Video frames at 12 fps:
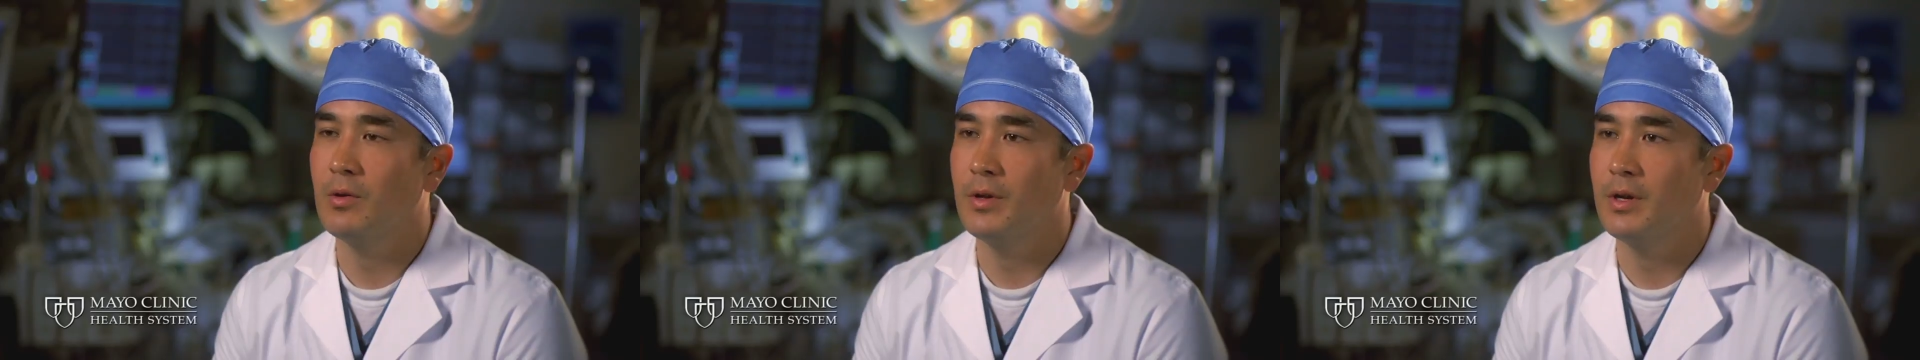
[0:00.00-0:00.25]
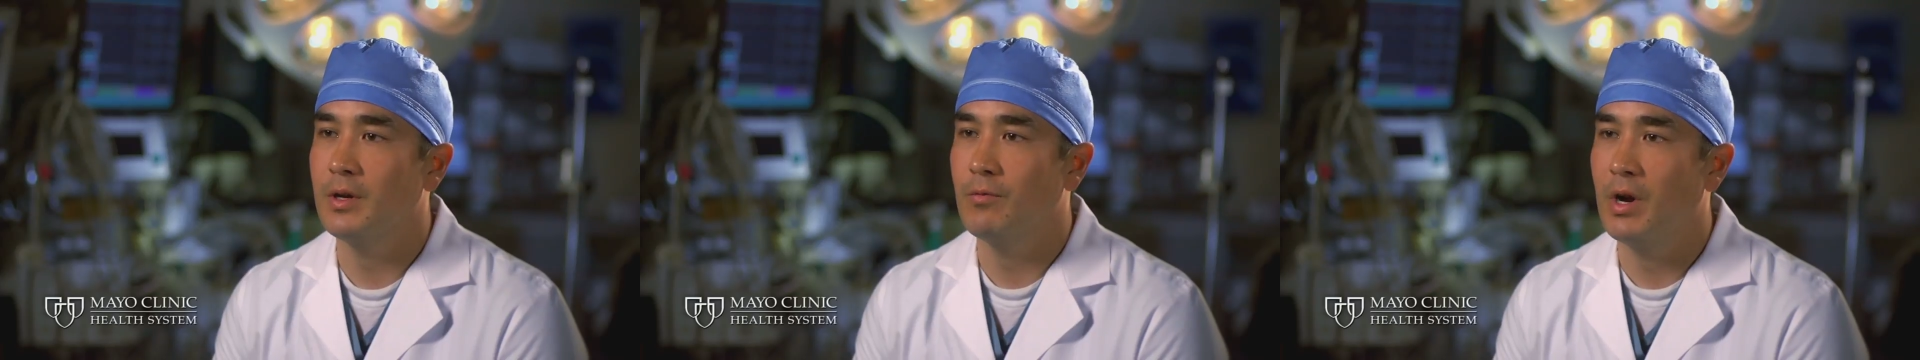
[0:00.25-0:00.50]

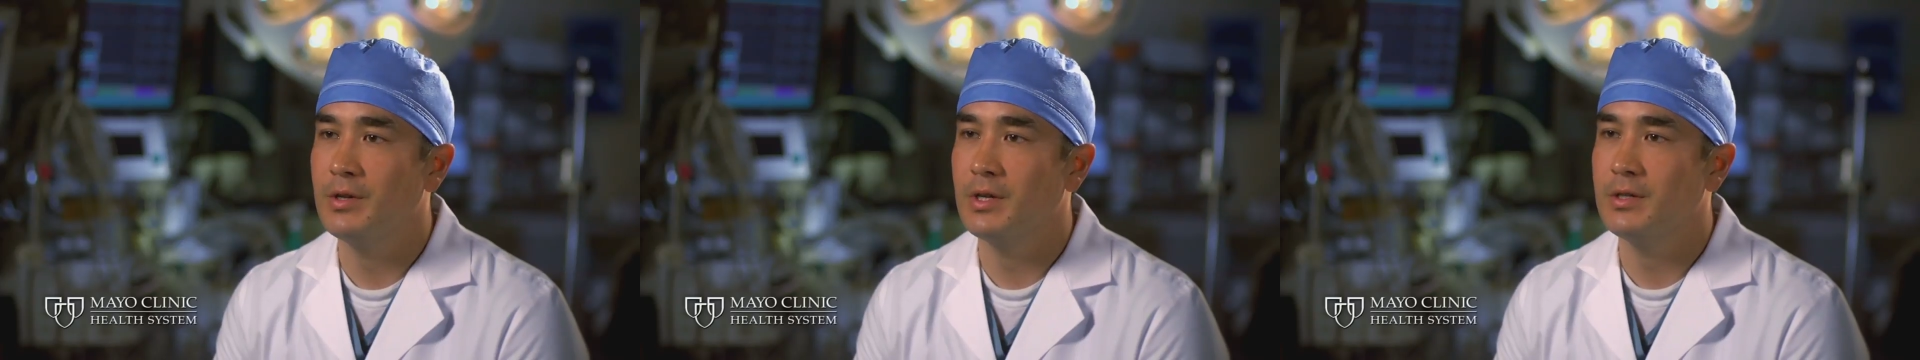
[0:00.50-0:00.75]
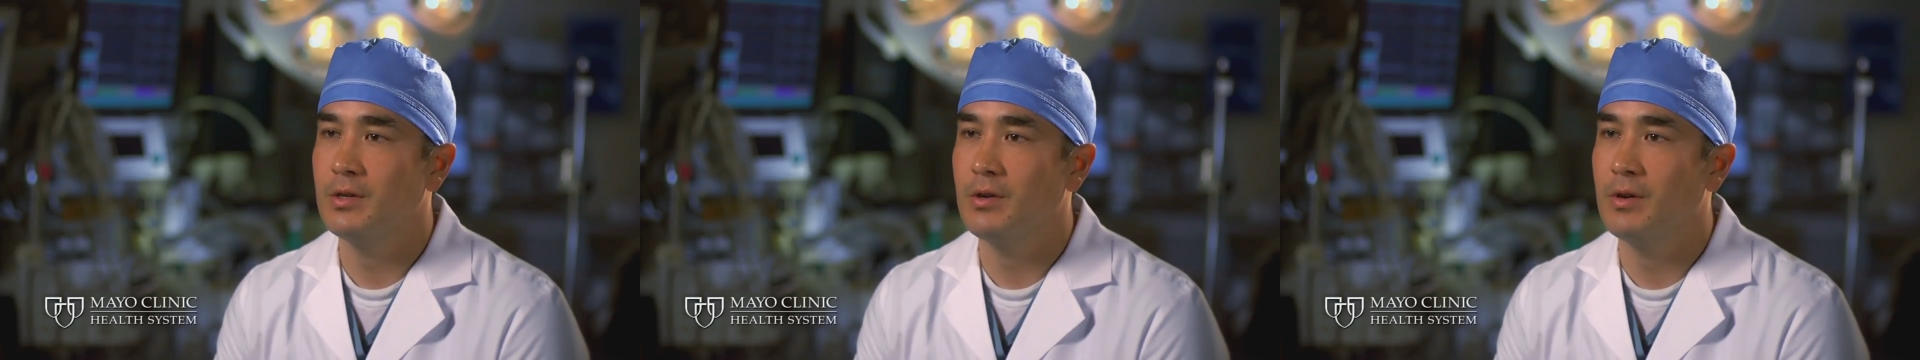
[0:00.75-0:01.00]
Clinic in
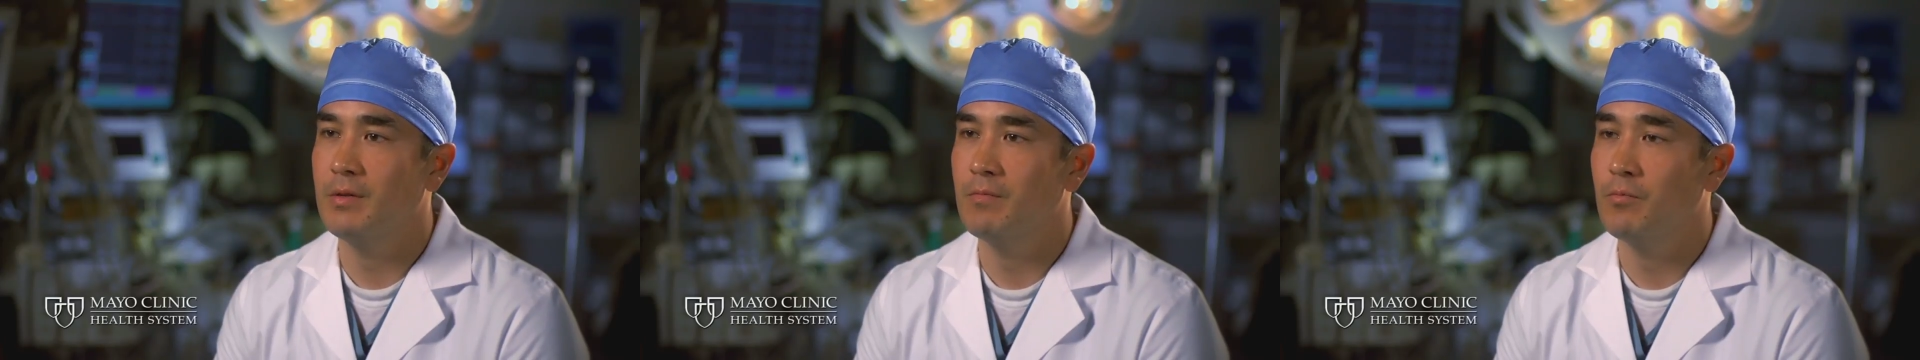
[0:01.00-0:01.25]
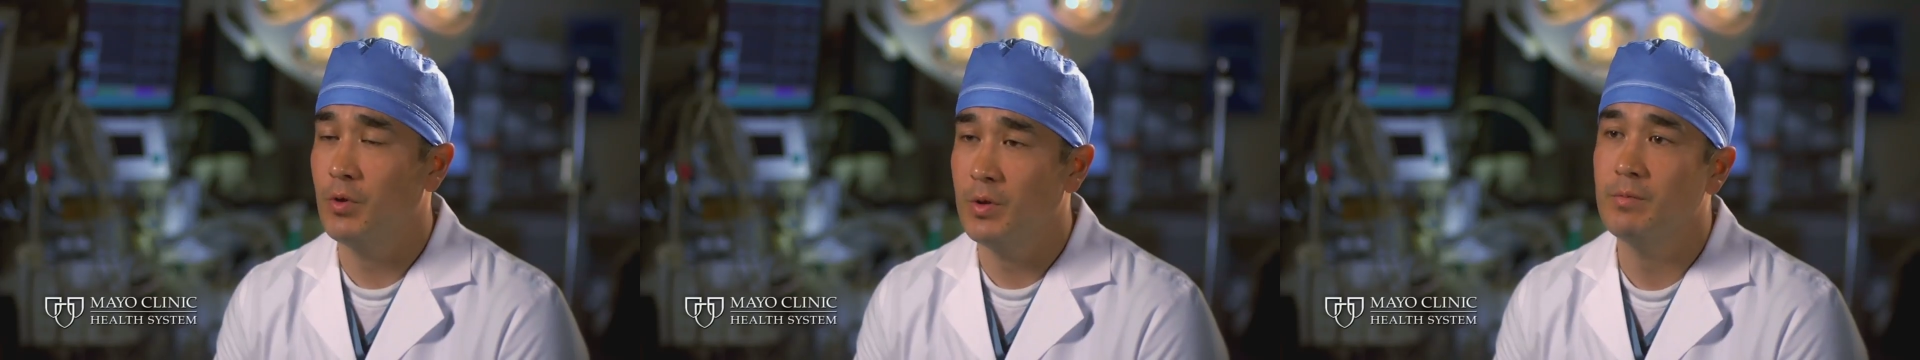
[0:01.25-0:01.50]
Rochester
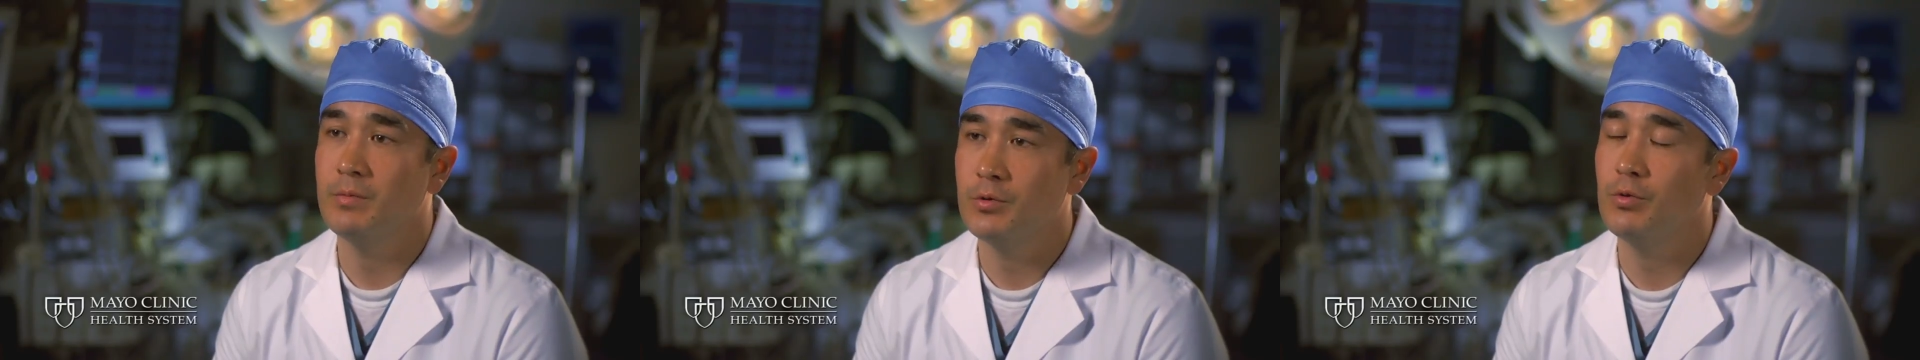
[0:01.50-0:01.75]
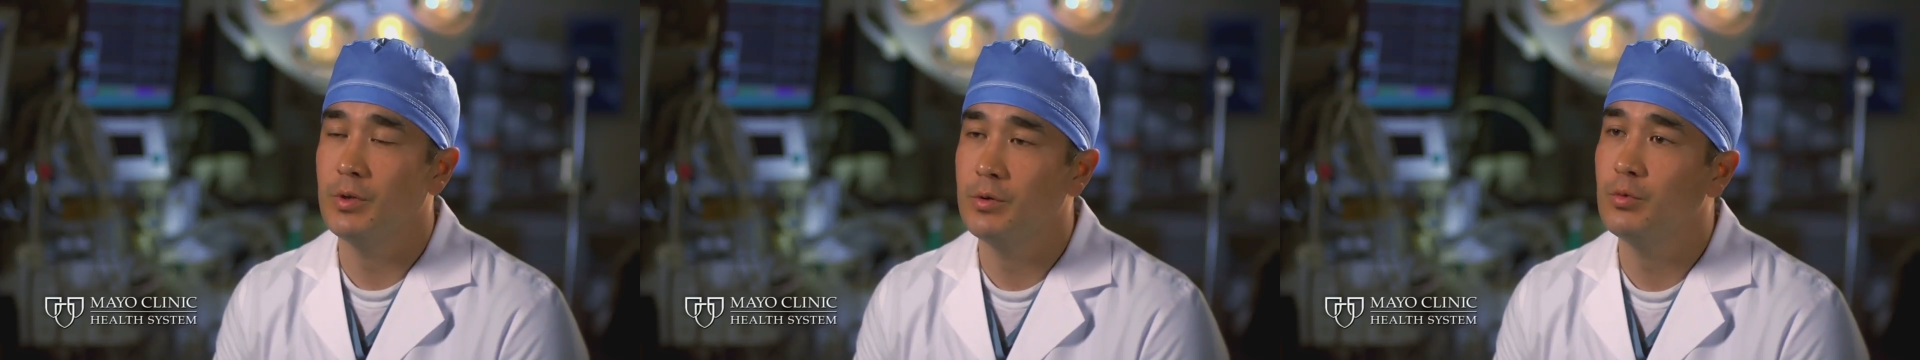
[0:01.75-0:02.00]
and really
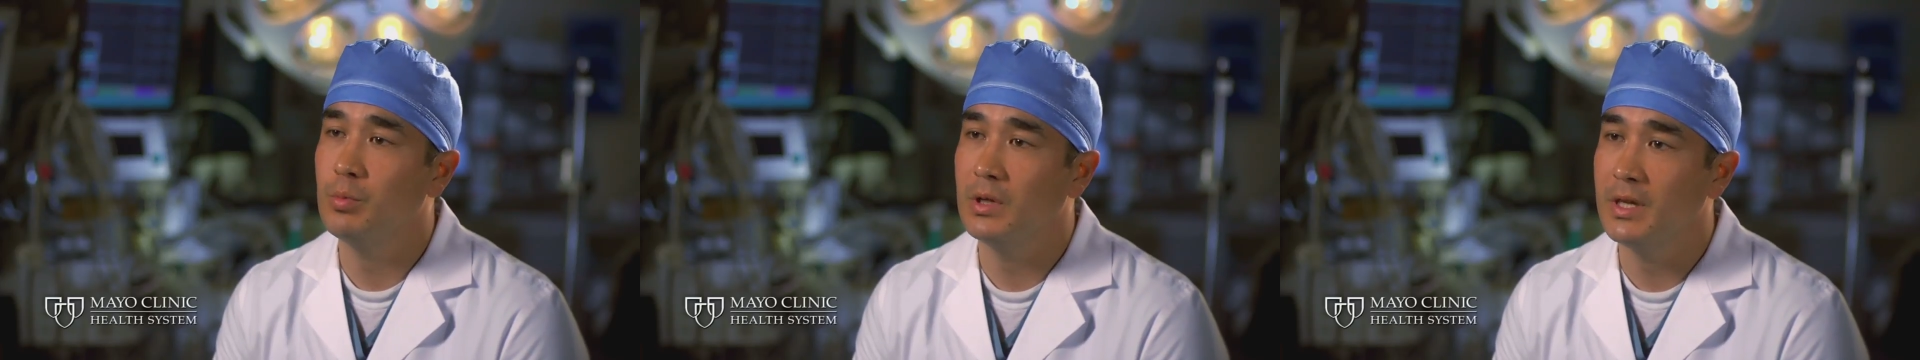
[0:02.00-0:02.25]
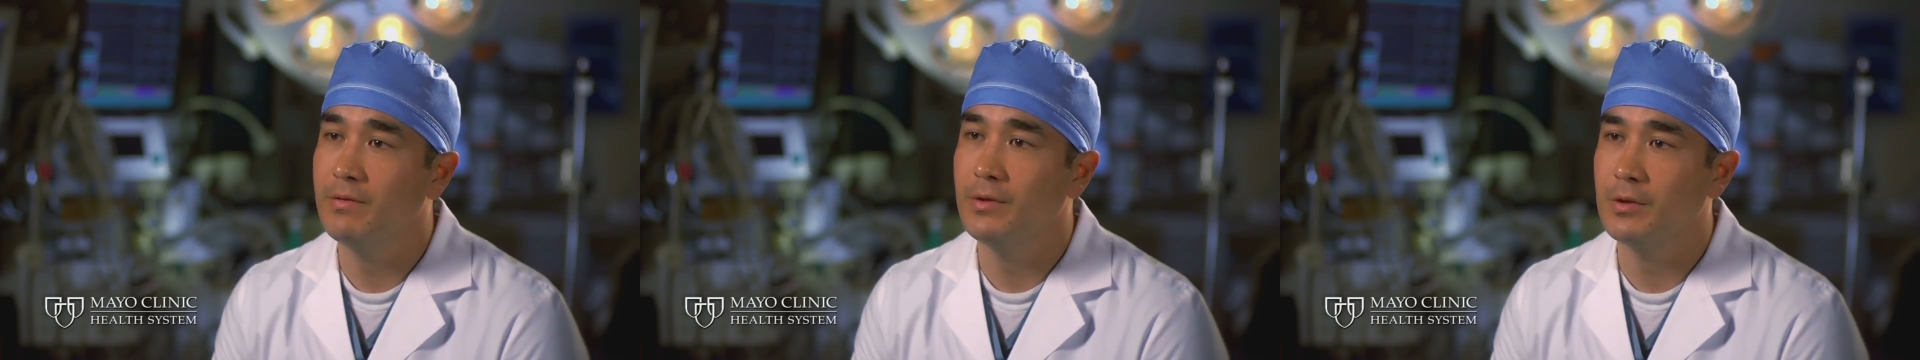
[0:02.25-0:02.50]
truly do
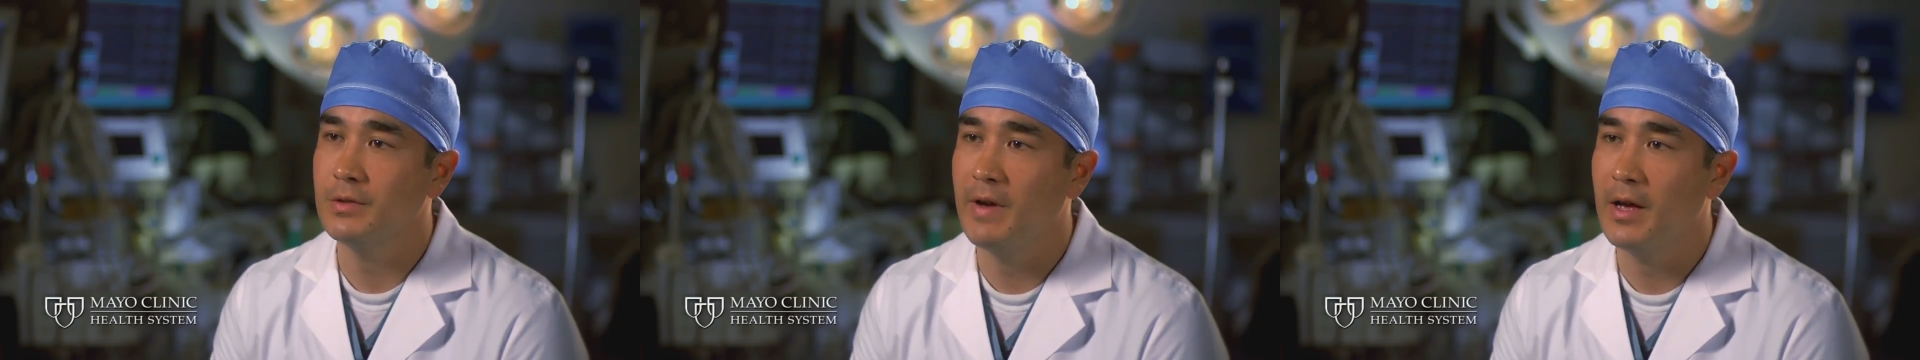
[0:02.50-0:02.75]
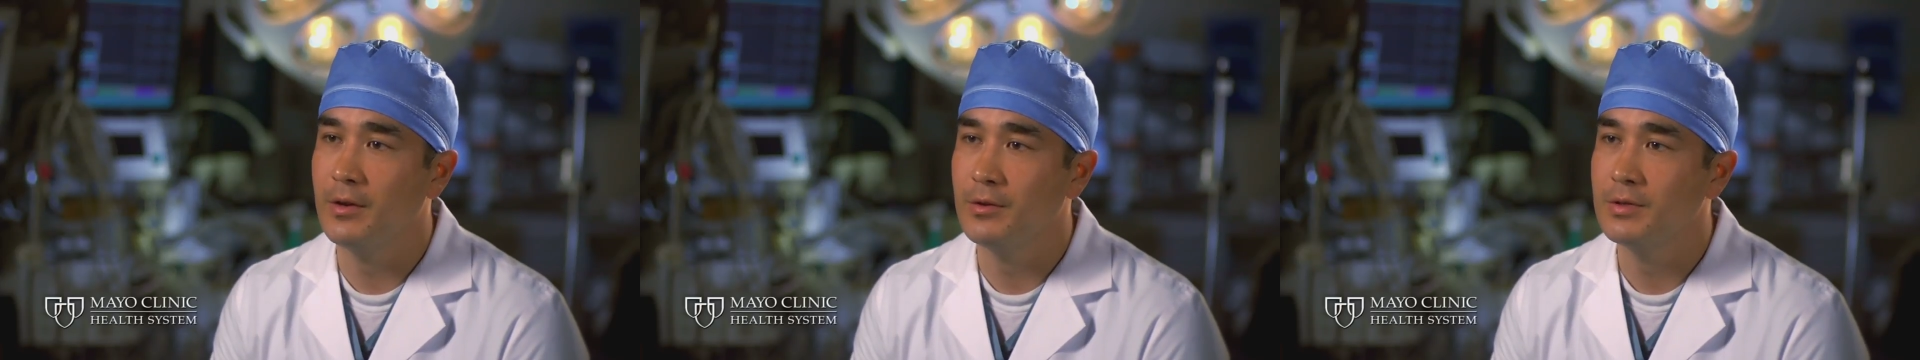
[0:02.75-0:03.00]
believe in those
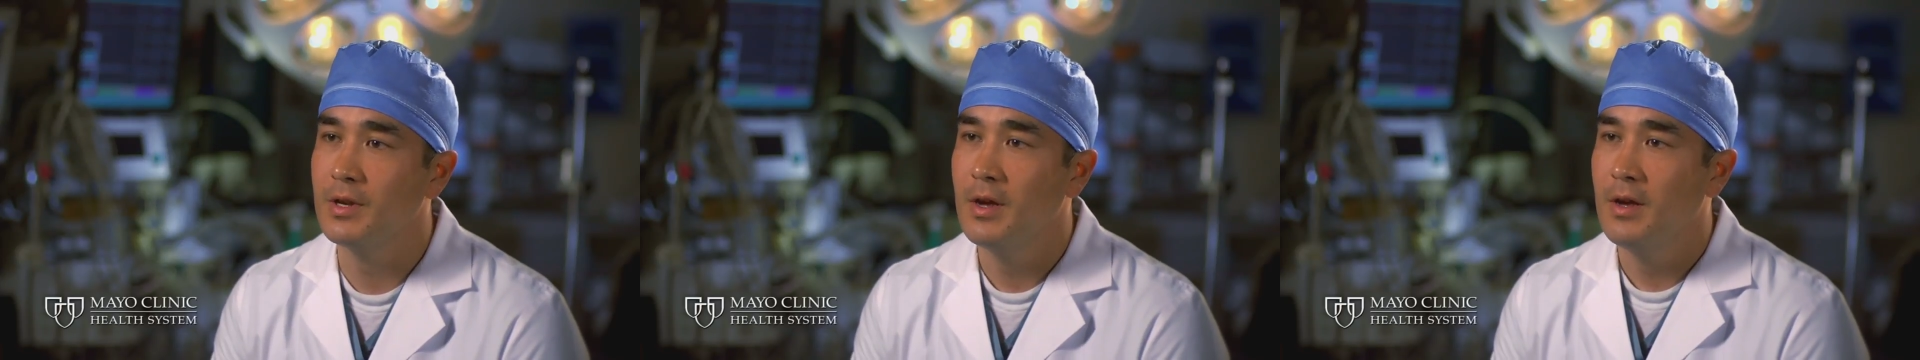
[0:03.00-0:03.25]
values,